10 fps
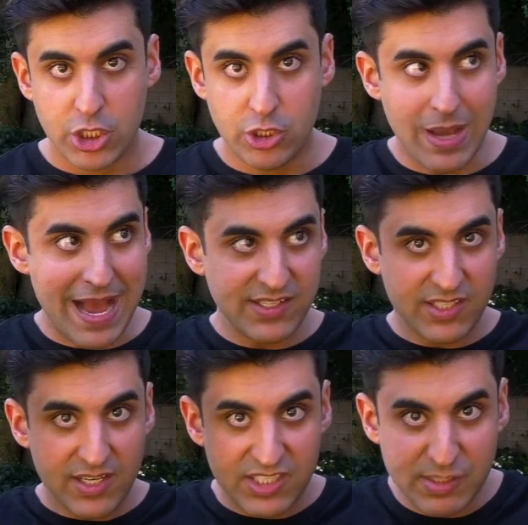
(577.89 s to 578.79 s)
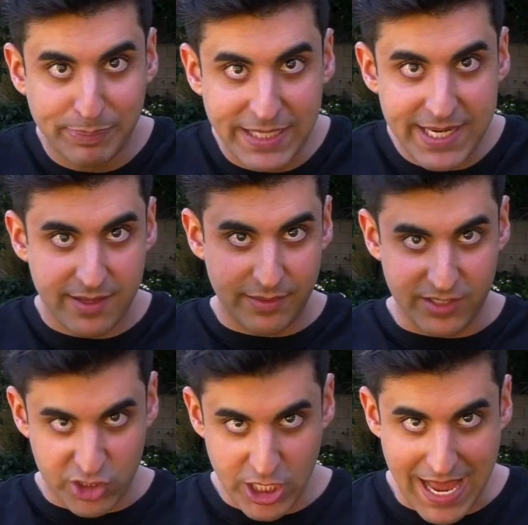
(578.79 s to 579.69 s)
You guys split
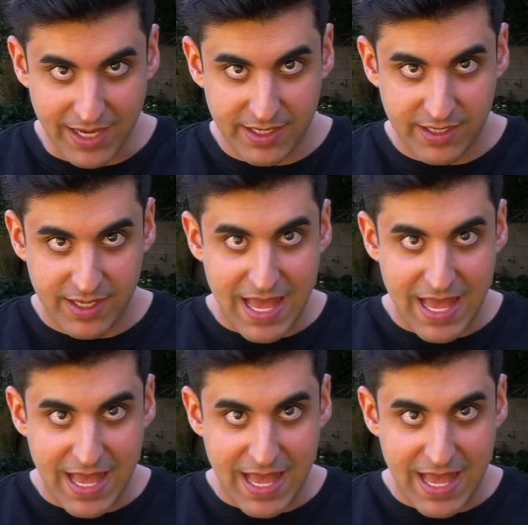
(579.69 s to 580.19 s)
the check,